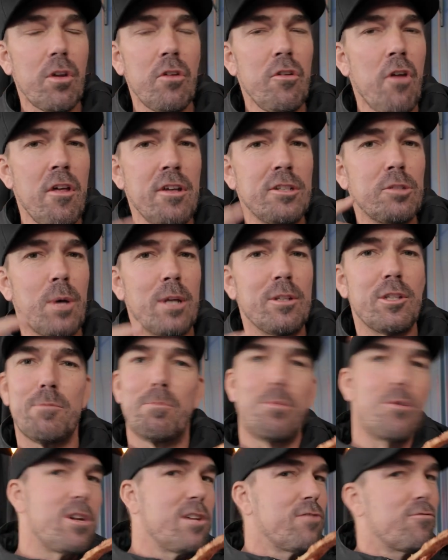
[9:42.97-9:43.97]
Not this one, it's
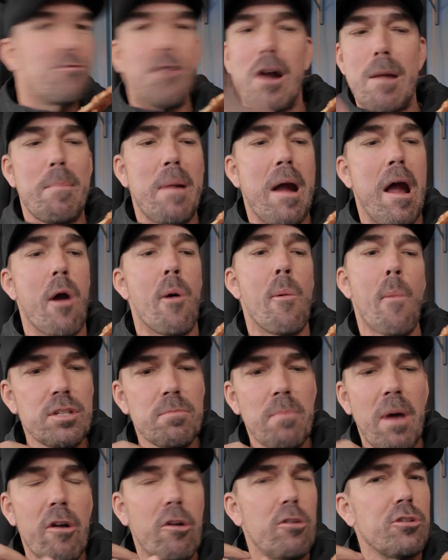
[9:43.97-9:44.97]
brought us right back. The
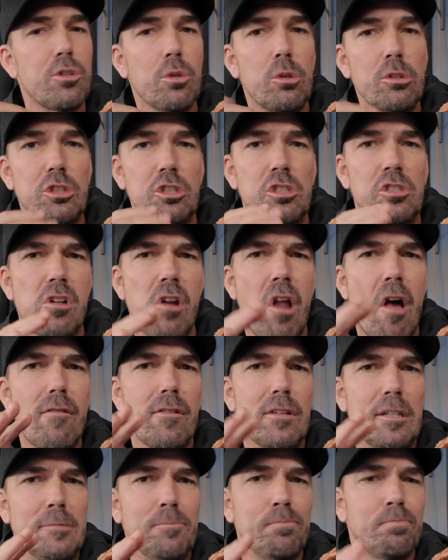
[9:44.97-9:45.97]
tomato sauce is
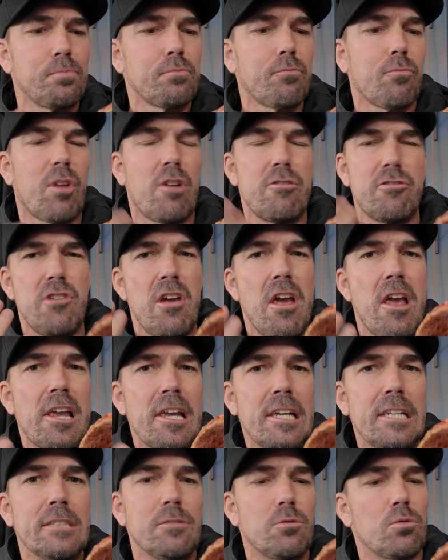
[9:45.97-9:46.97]
lovely,
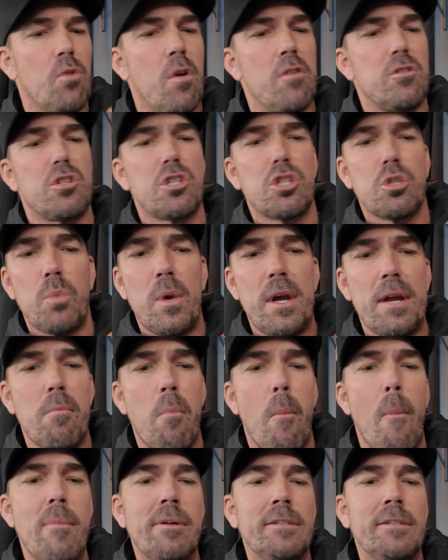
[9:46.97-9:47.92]
tangy, it's sweet.